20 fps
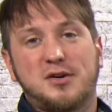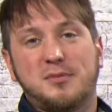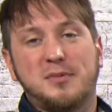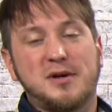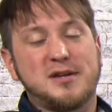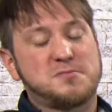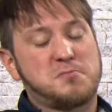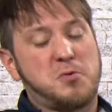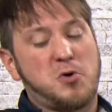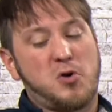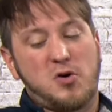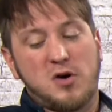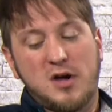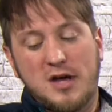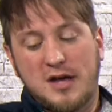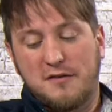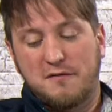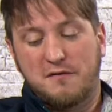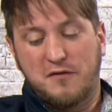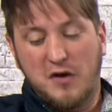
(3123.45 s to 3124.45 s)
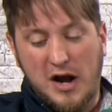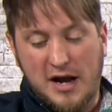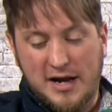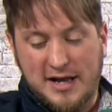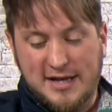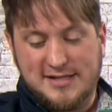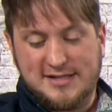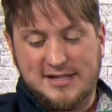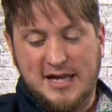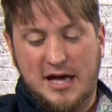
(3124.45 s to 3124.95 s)
baseball
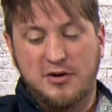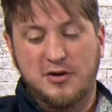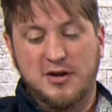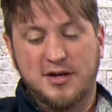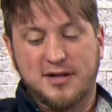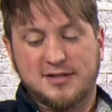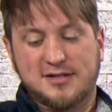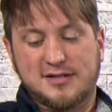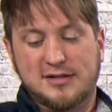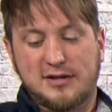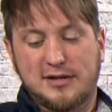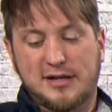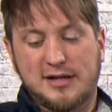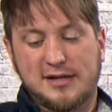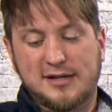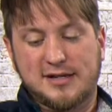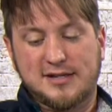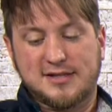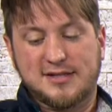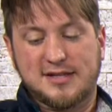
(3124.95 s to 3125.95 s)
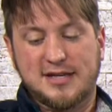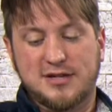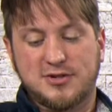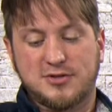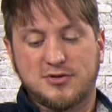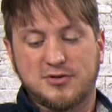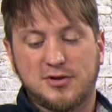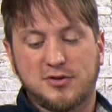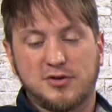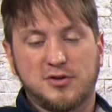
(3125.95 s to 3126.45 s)
Friday, Saturday, and Sunday against
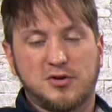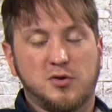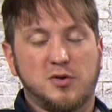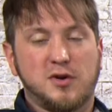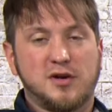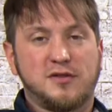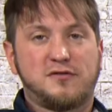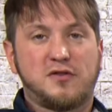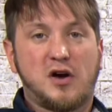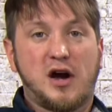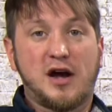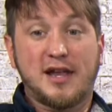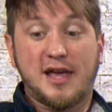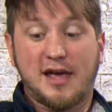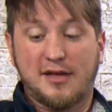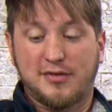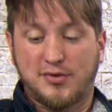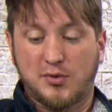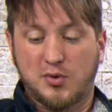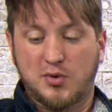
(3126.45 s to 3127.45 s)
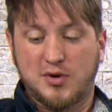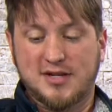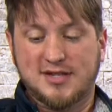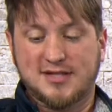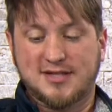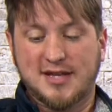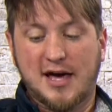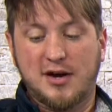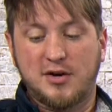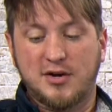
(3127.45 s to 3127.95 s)
Eastern Illinois. Friday at 3,
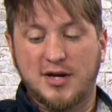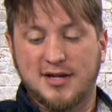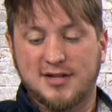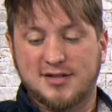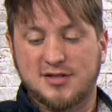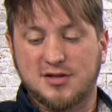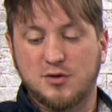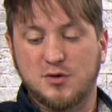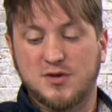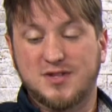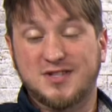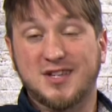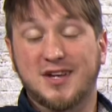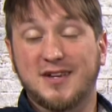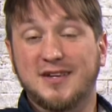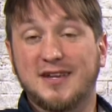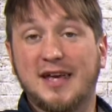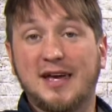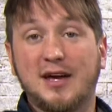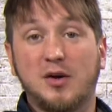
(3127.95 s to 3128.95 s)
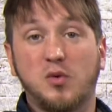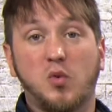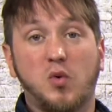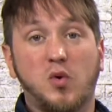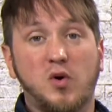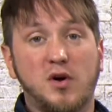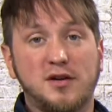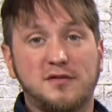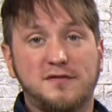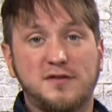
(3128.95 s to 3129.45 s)
Saturday at 2, Sunday at
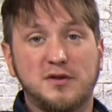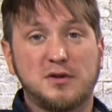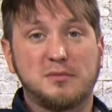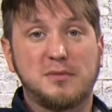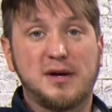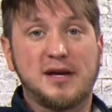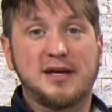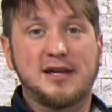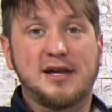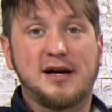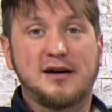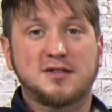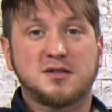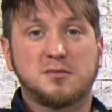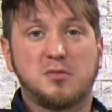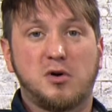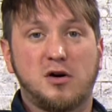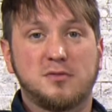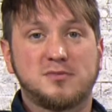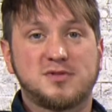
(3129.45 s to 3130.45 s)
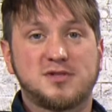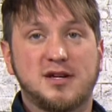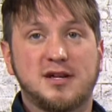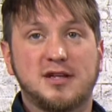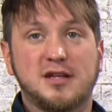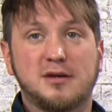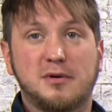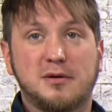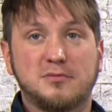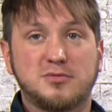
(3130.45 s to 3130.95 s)
1. If you can make it out to Baum
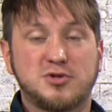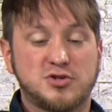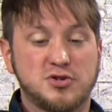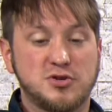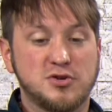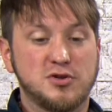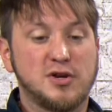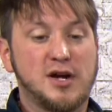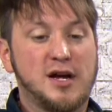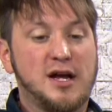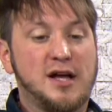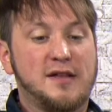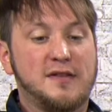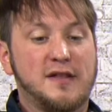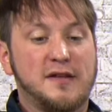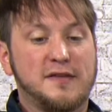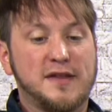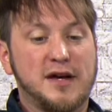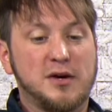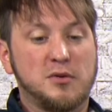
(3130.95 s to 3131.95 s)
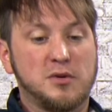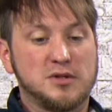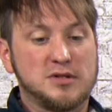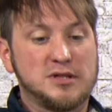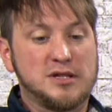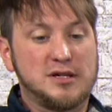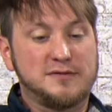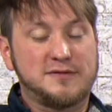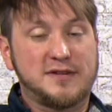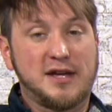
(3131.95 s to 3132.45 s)
Stadium, I'm sure that they will
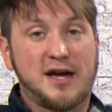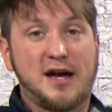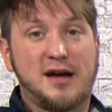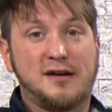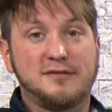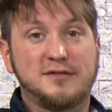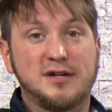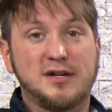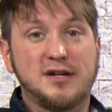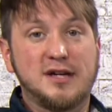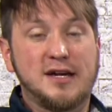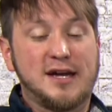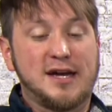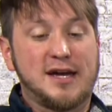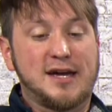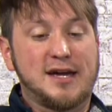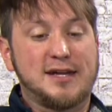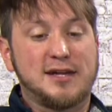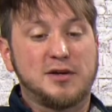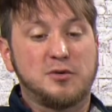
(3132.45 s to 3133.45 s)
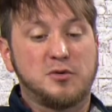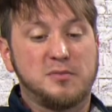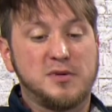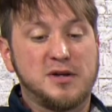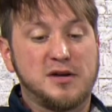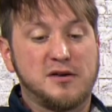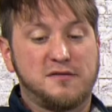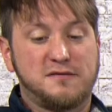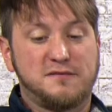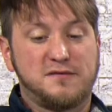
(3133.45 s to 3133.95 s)
love to have you, and it will be
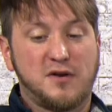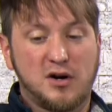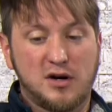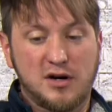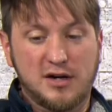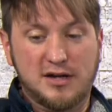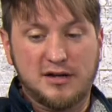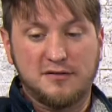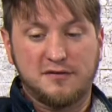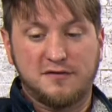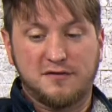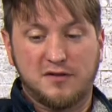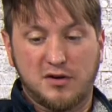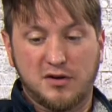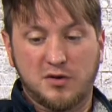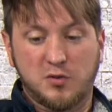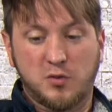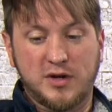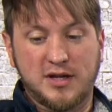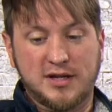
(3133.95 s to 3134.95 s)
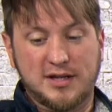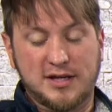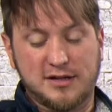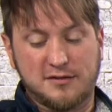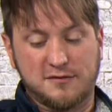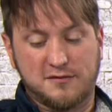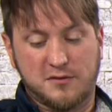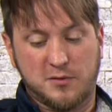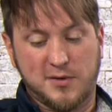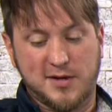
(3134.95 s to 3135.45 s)
a fun
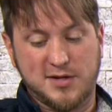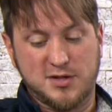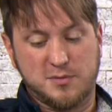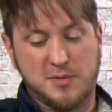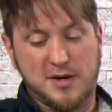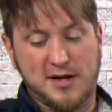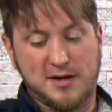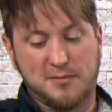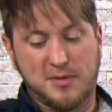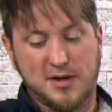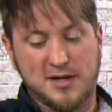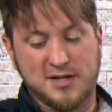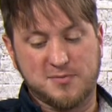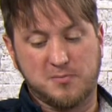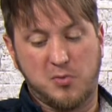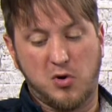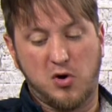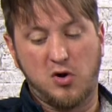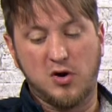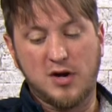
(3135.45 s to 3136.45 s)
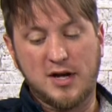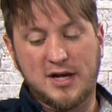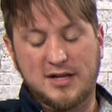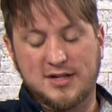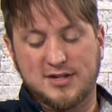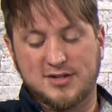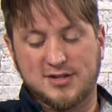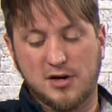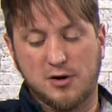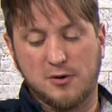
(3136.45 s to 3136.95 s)
weekend for Razorback baseball.
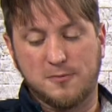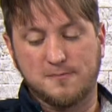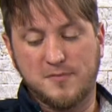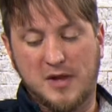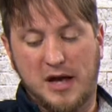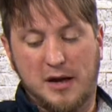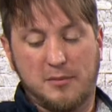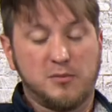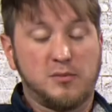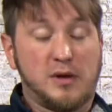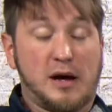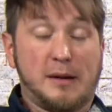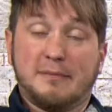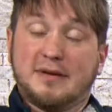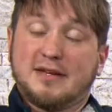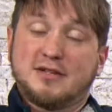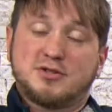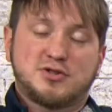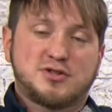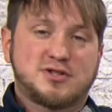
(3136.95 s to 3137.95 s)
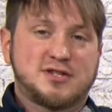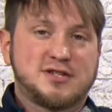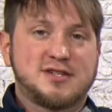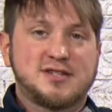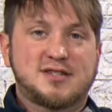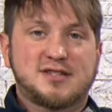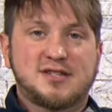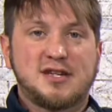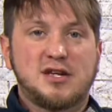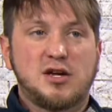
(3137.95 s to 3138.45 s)
So I'm interested to
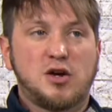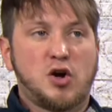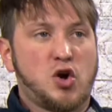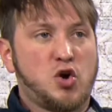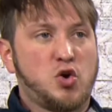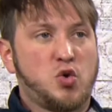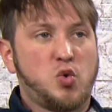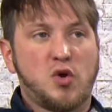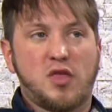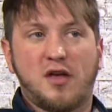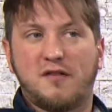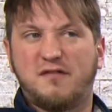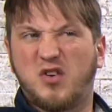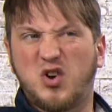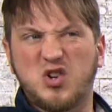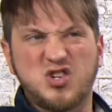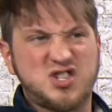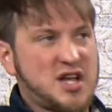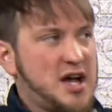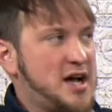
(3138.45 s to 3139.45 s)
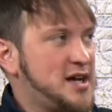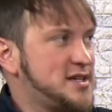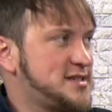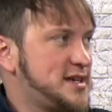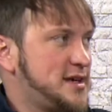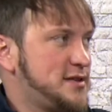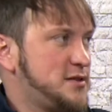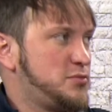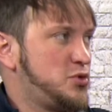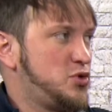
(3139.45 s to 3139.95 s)
see who are the first guys
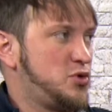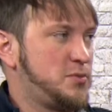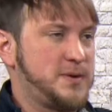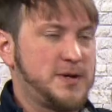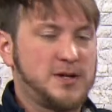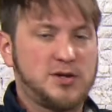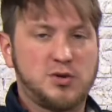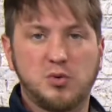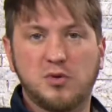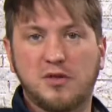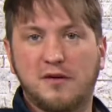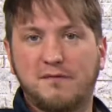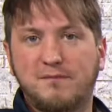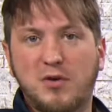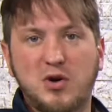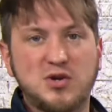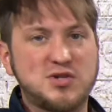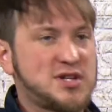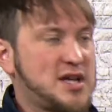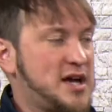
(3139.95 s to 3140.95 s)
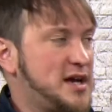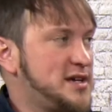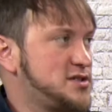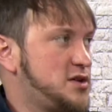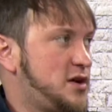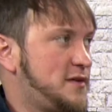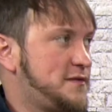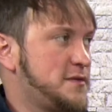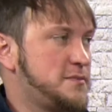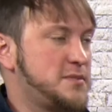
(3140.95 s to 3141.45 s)
out of the bullpen, who are the first guys
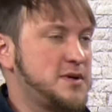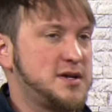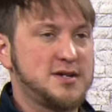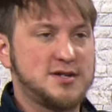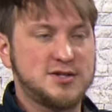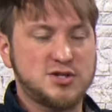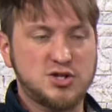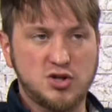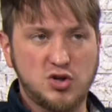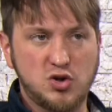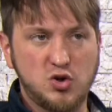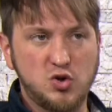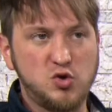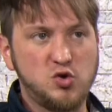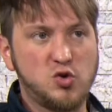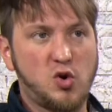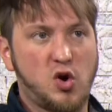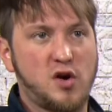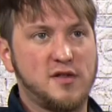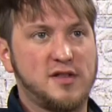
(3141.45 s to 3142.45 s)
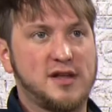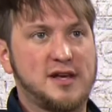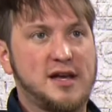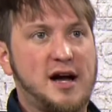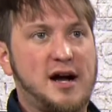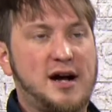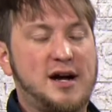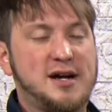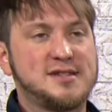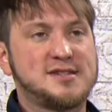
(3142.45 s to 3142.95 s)
off the bench, who are the
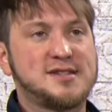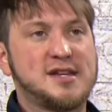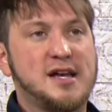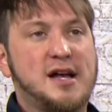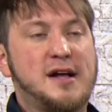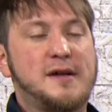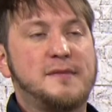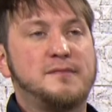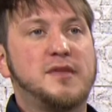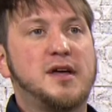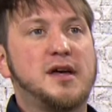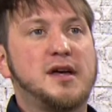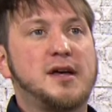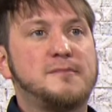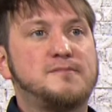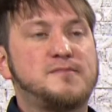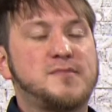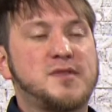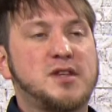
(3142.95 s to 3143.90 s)
guys that